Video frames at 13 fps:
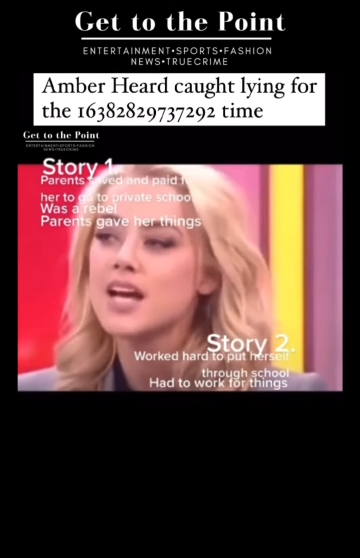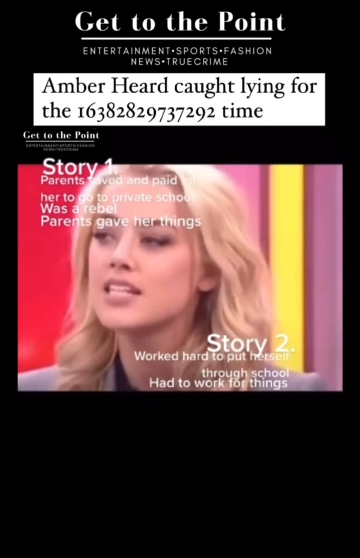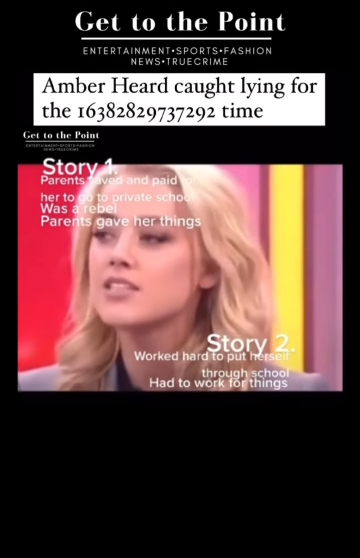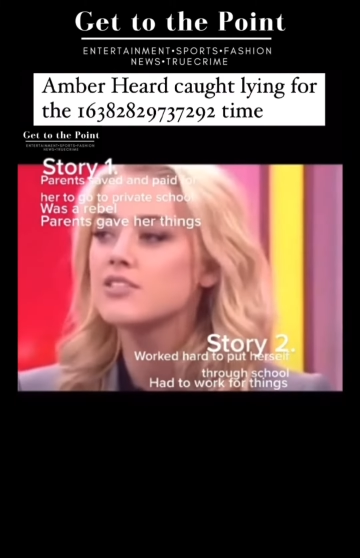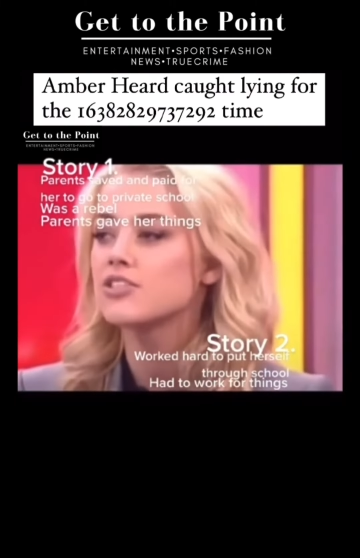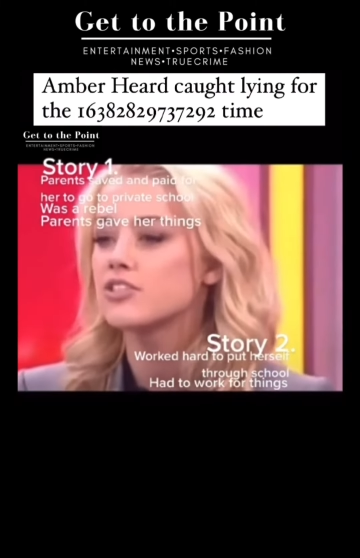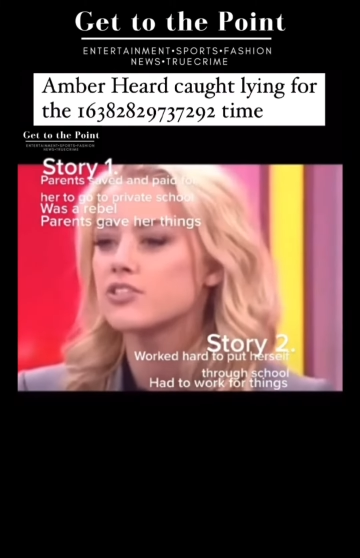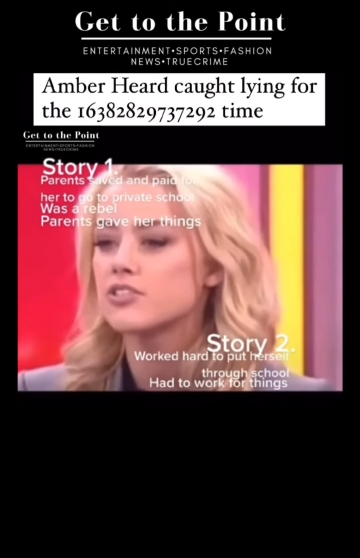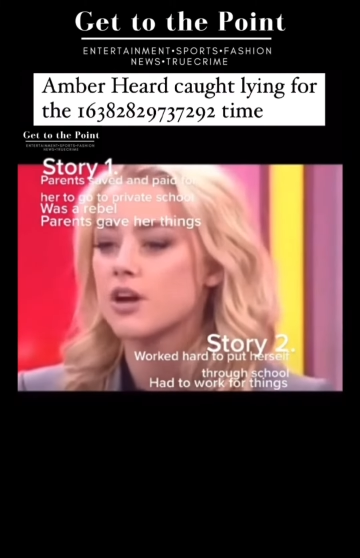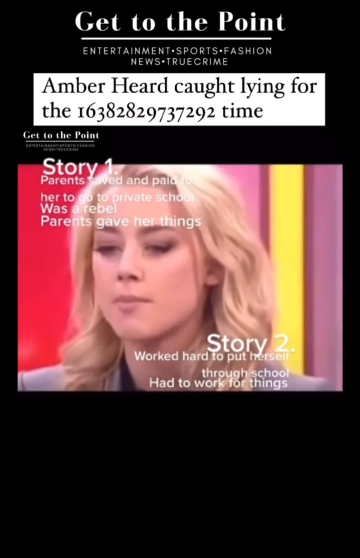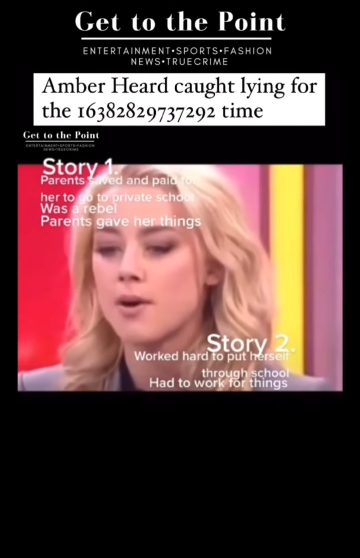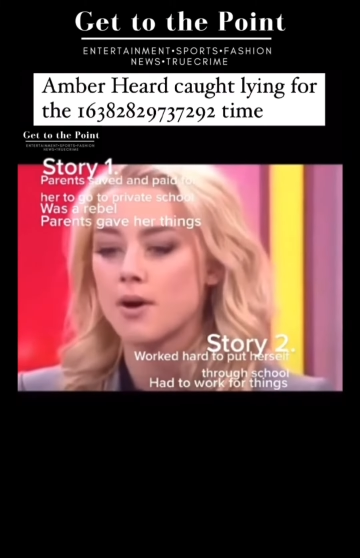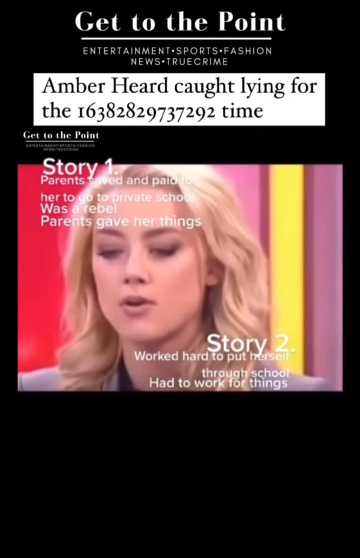didn't just
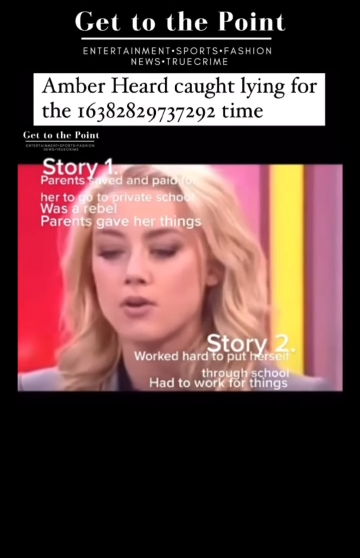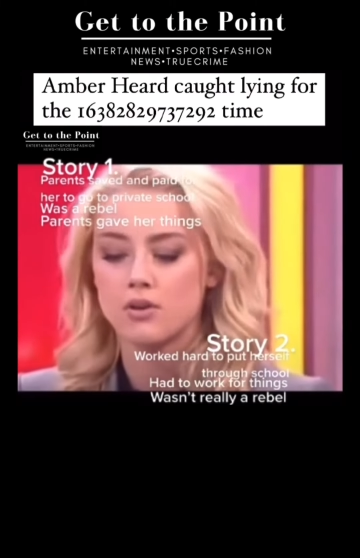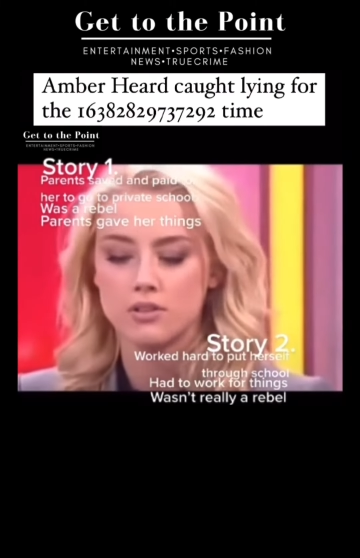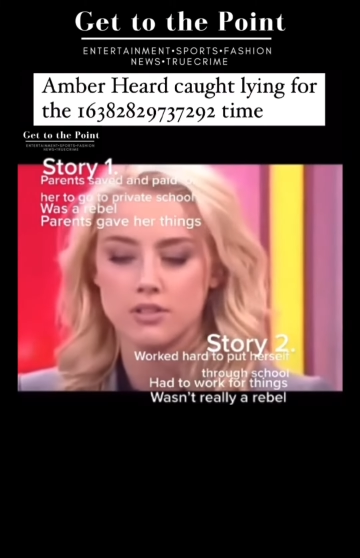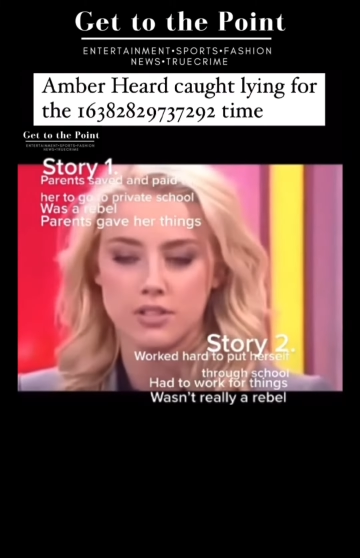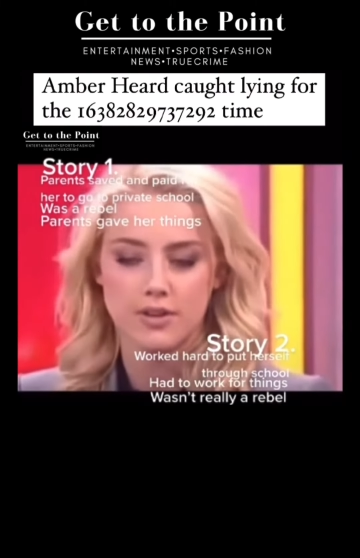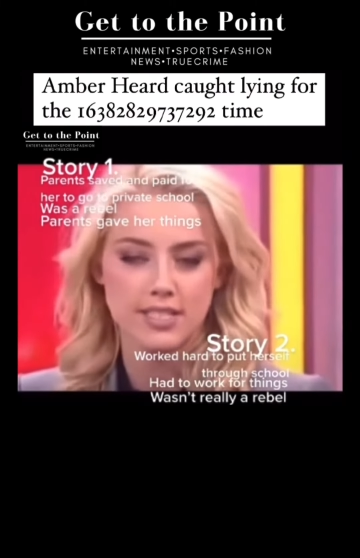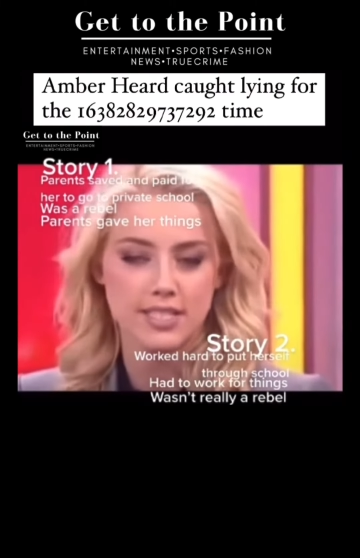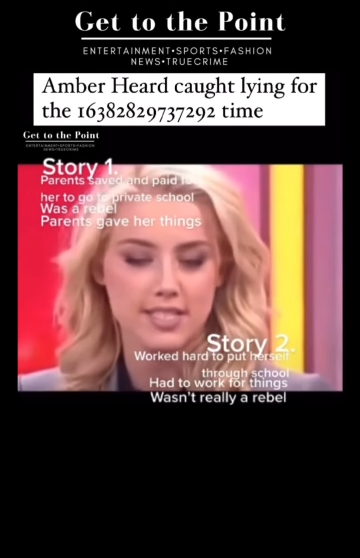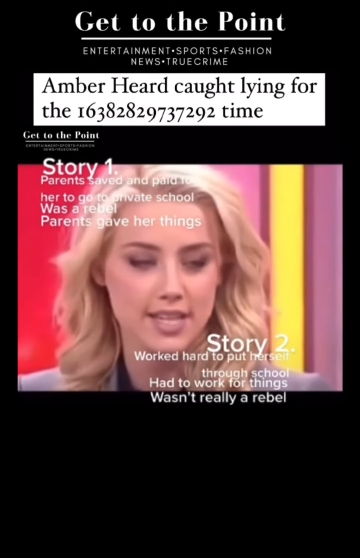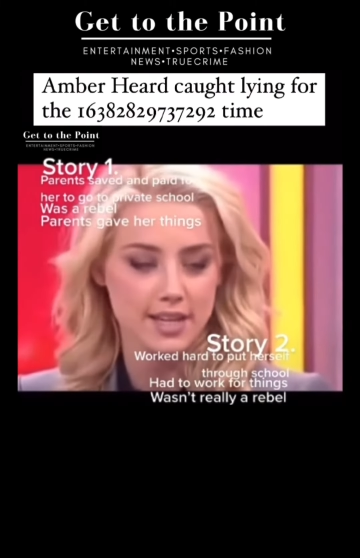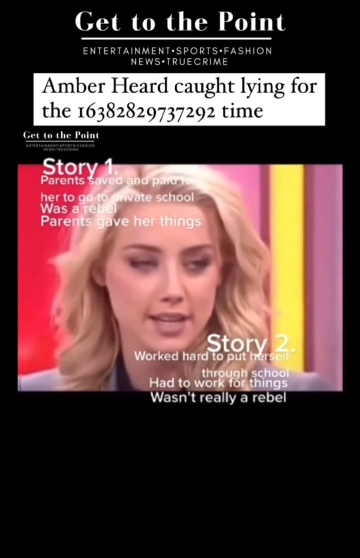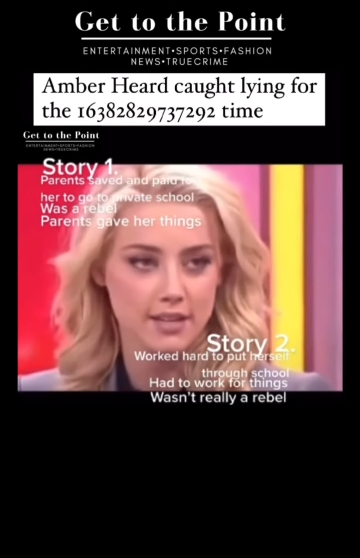drop out cold, you know, I
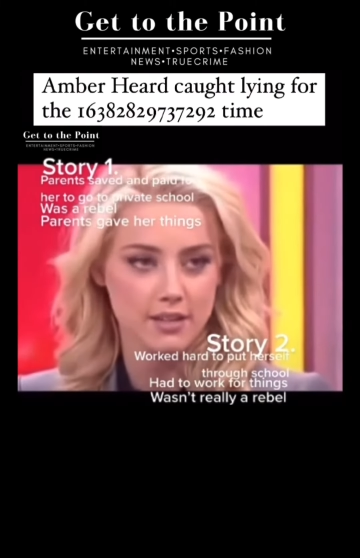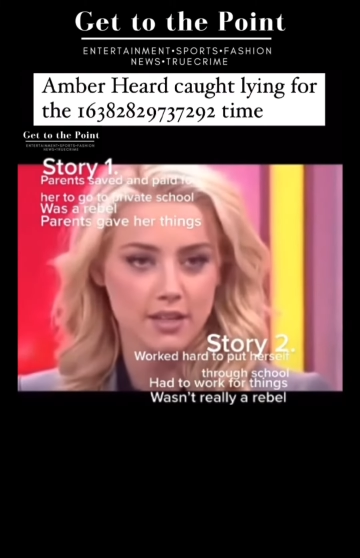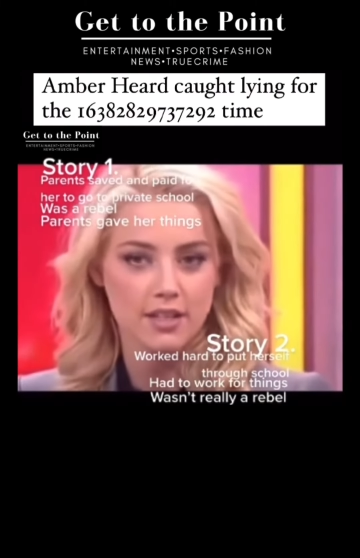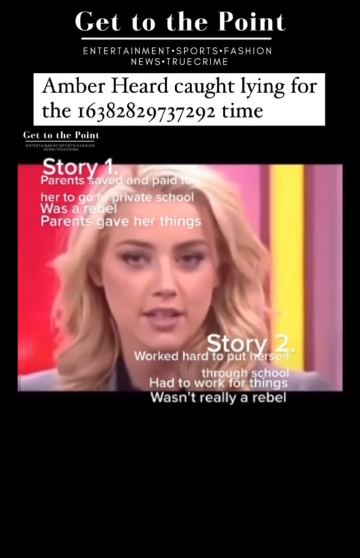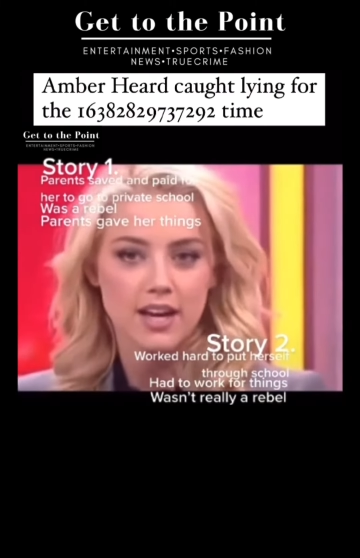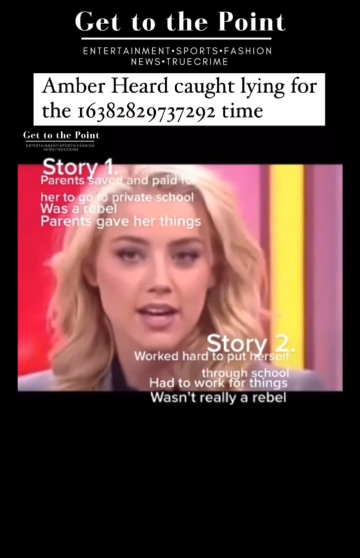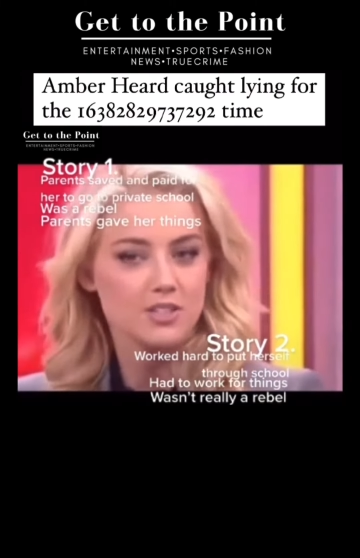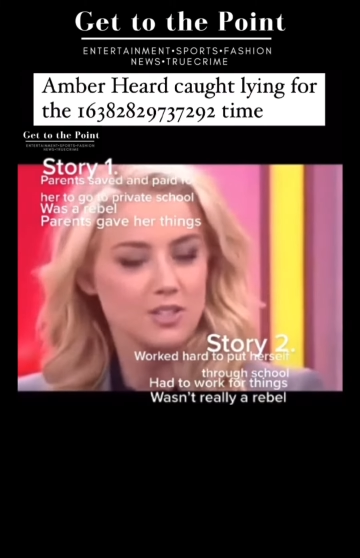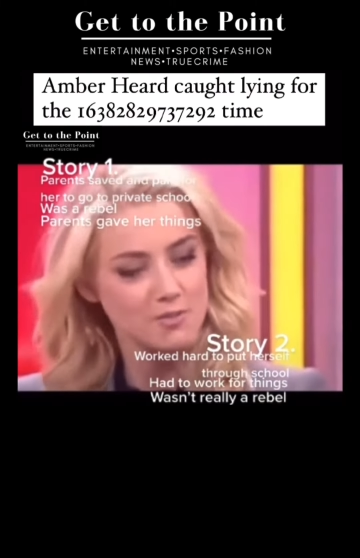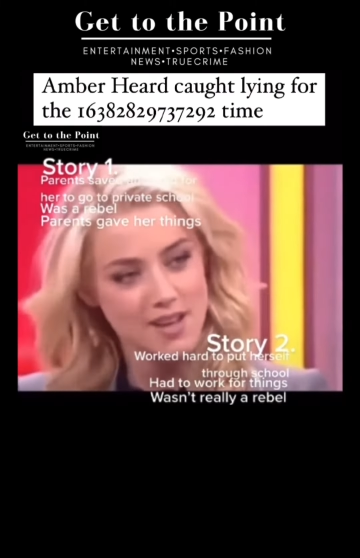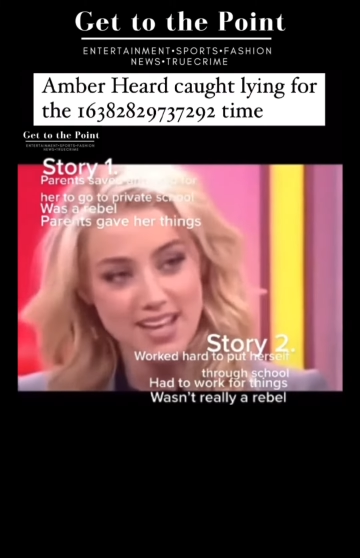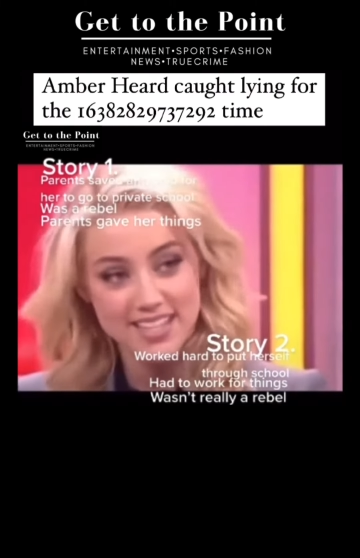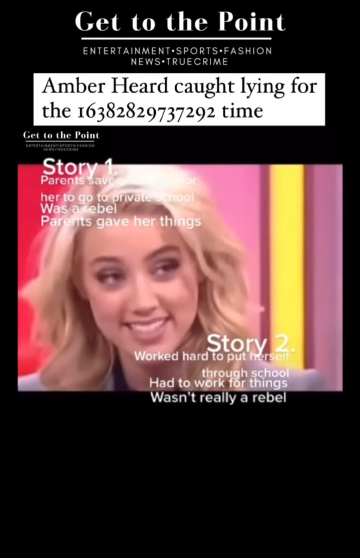took
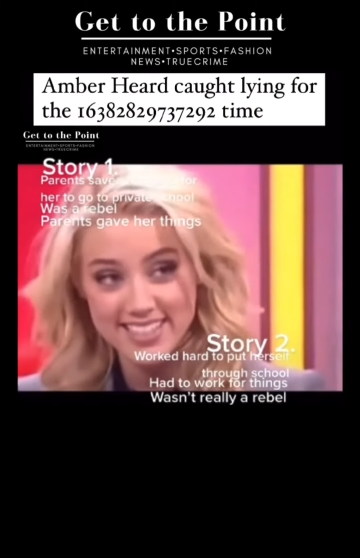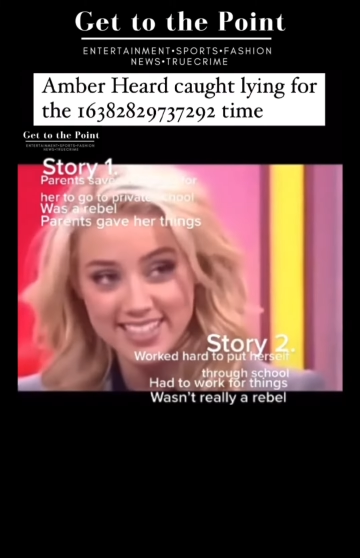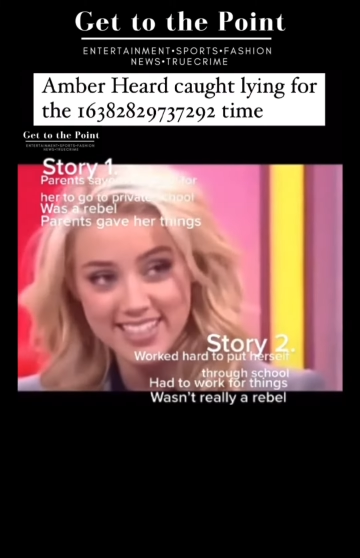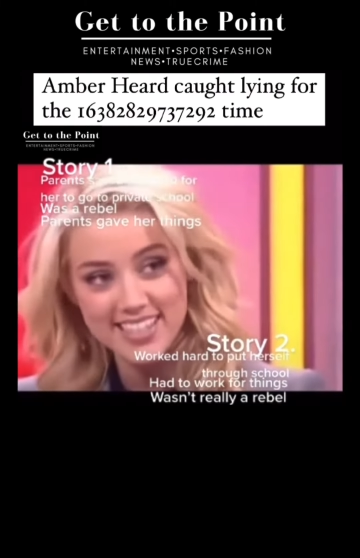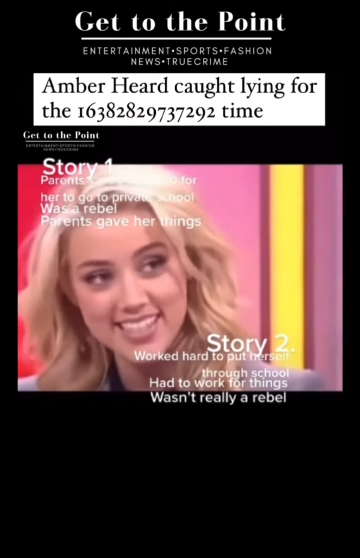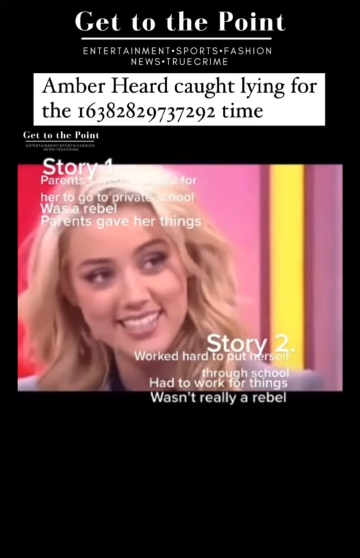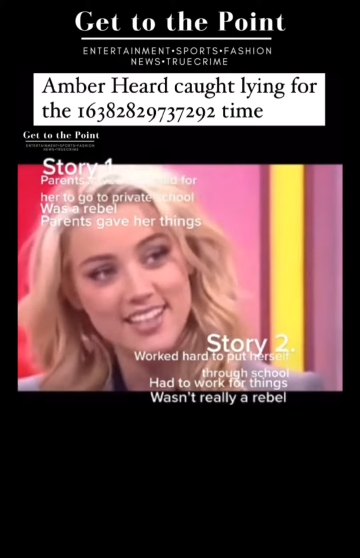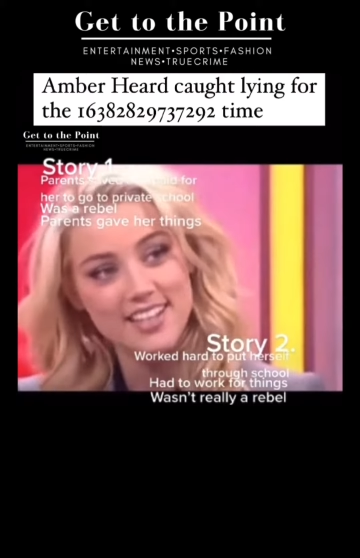my SATs,